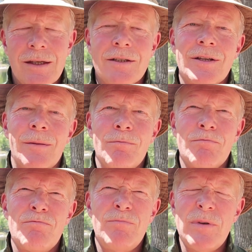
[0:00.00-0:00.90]
It's a
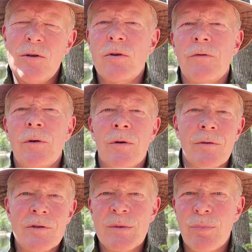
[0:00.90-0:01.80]
beautiful
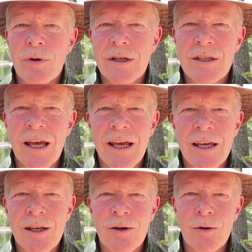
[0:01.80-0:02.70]
spring
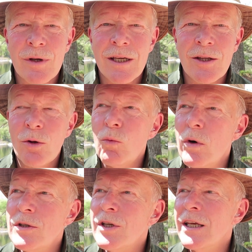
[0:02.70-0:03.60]
day here in the
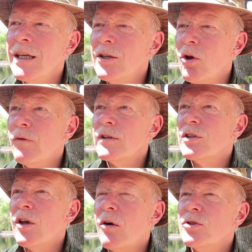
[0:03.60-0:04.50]
woods in Nova
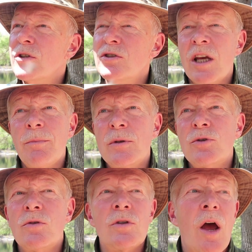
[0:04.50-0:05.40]
Scotia.
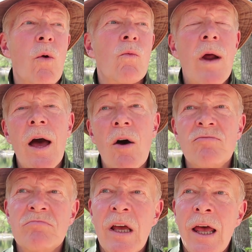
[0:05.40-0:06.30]
Temperatures
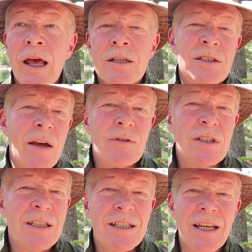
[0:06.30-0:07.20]
around
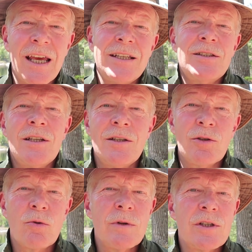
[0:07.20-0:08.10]
17, 18
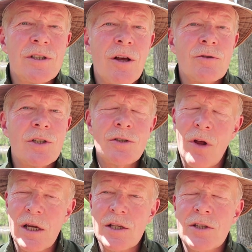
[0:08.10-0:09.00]
degrees Celsius,
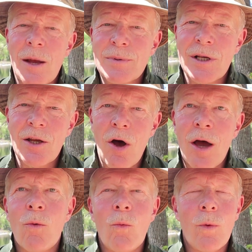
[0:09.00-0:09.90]
not exceptionally
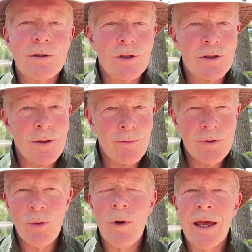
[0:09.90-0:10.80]
hot, which is
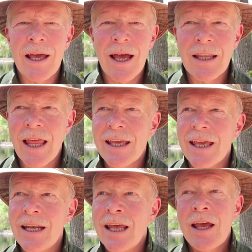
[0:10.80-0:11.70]
the way I
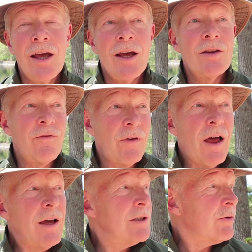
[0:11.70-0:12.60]
like it. The
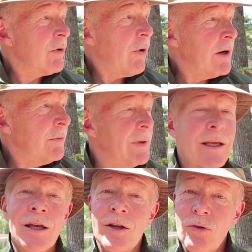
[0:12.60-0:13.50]
flies are
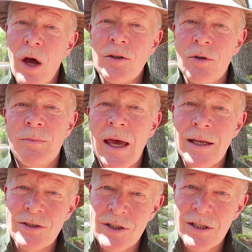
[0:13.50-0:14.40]
incredibly not too
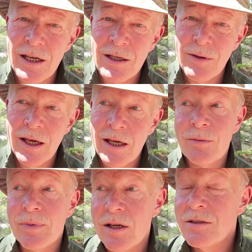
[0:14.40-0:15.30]
bad today
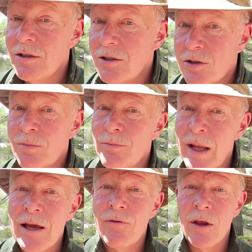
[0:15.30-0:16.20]
and because it is
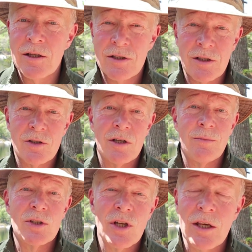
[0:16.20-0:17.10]
black fly season, the
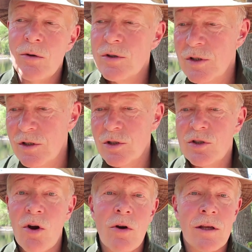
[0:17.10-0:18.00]
mosquito season
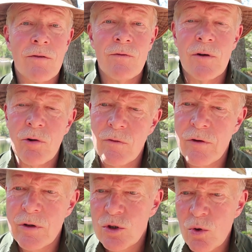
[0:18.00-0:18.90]
starting very,
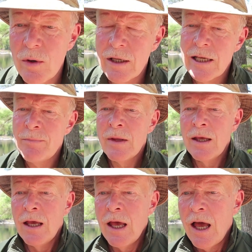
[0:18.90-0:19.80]
very shortly.
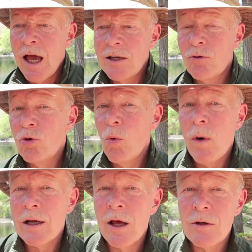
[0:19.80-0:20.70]
I don't know
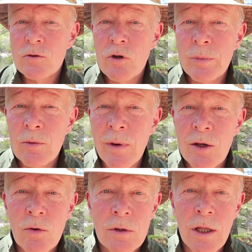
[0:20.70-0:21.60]
what I'll attribute
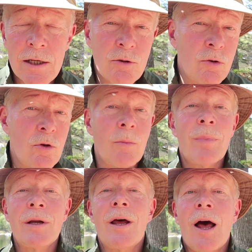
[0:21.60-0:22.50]
my good luck to,
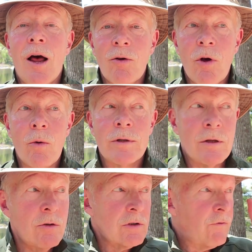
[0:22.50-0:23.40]
but I'll go with
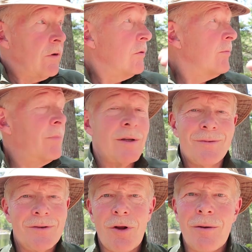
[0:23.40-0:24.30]
it. There's a few, but
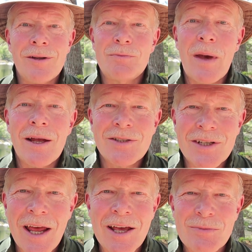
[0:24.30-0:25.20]
not as bad as
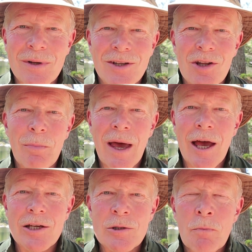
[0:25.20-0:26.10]
it has been in the
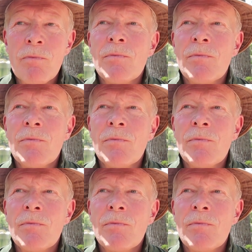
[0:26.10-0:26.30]
past.